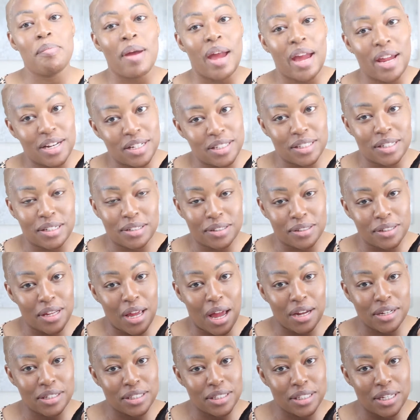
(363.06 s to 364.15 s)
back this up so
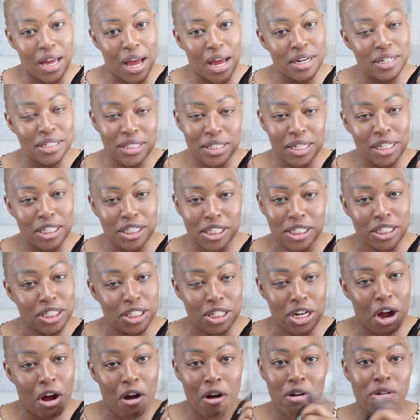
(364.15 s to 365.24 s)
y'all can see all these inches,
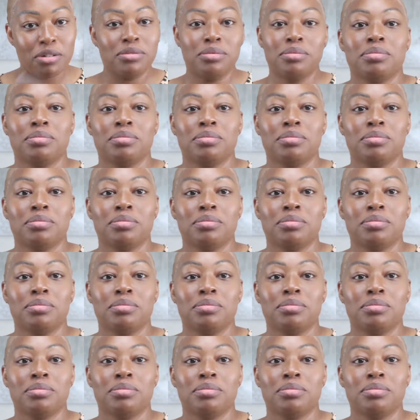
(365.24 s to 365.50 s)
y'all.